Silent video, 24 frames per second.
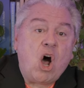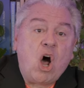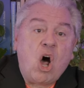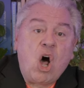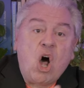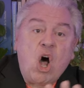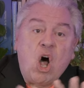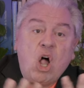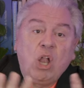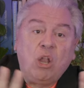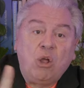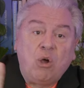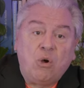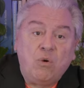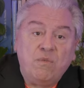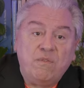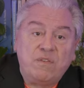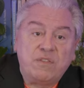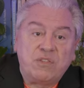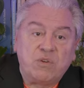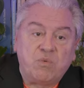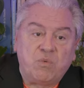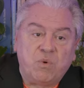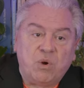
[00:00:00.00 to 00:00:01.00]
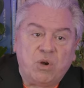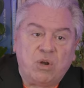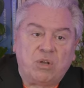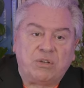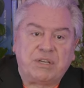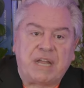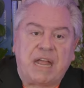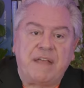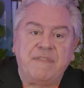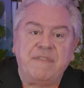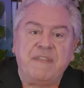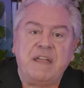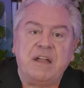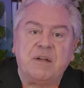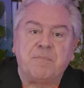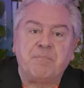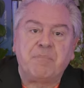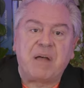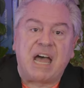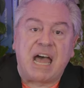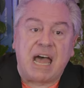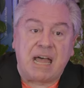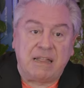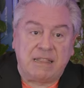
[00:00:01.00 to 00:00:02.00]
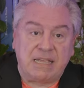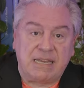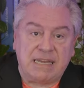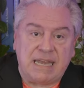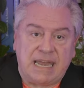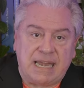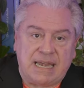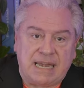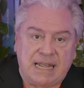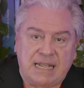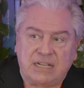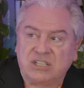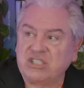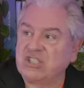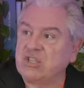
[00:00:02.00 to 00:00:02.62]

all over the world and they are pollinating.